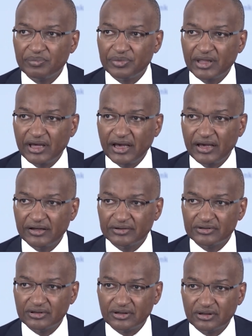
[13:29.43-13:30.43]
And
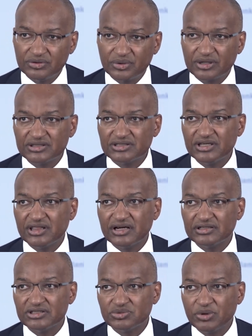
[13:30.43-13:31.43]
you can see that
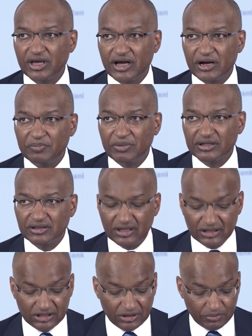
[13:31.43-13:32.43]
is way up at
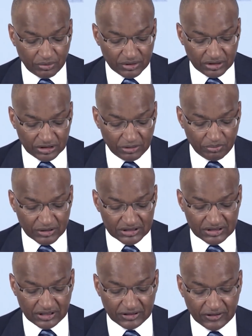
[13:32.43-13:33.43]

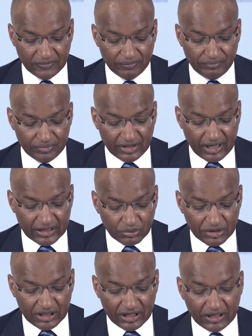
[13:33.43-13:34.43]
13.3%. And
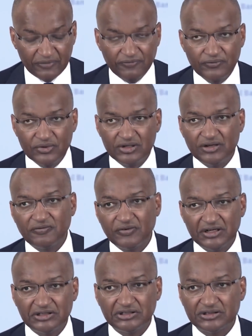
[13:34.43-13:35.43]
within food
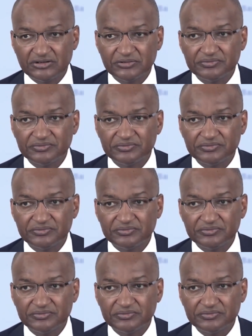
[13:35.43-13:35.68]
inflation,